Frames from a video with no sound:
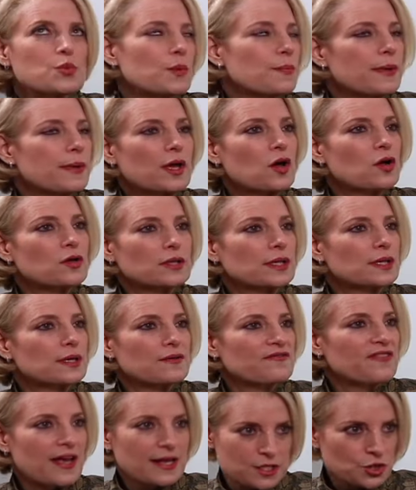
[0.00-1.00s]
would be called a
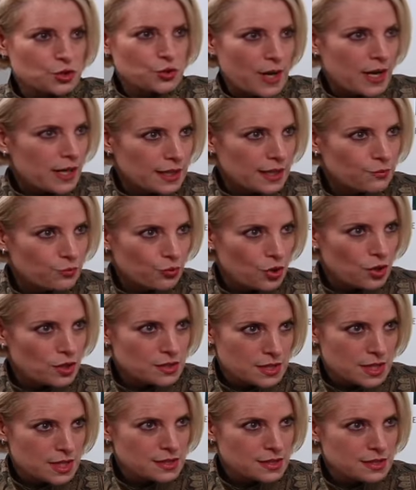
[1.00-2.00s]
fast-tracking
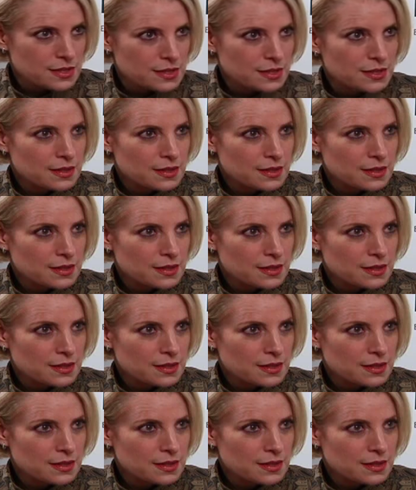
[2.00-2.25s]
process?